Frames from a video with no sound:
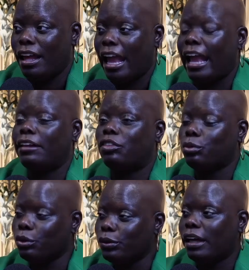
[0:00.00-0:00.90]
And
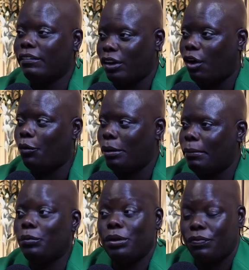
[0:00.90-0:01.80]
through loving on
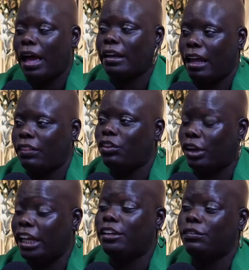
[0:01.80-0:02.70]
women, we find out their
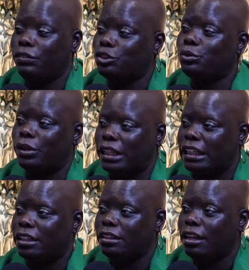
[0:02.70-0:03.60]
individual
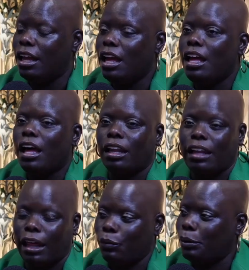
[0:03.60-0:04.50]
need. A
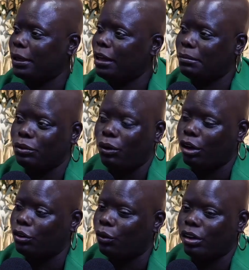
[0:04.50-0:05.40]
lot of women come through our
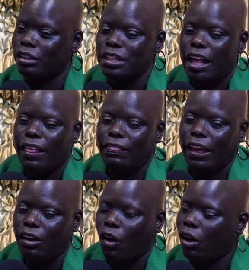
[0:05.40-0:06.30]
doors
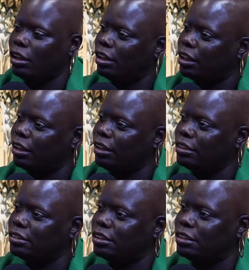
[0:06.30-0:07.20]
that are looking
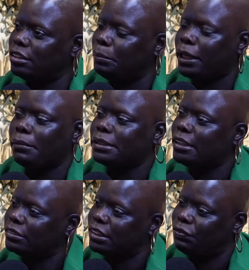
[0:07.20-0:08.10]
to become
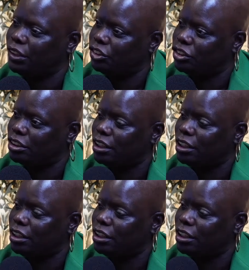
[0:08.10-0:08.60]
self-sufficient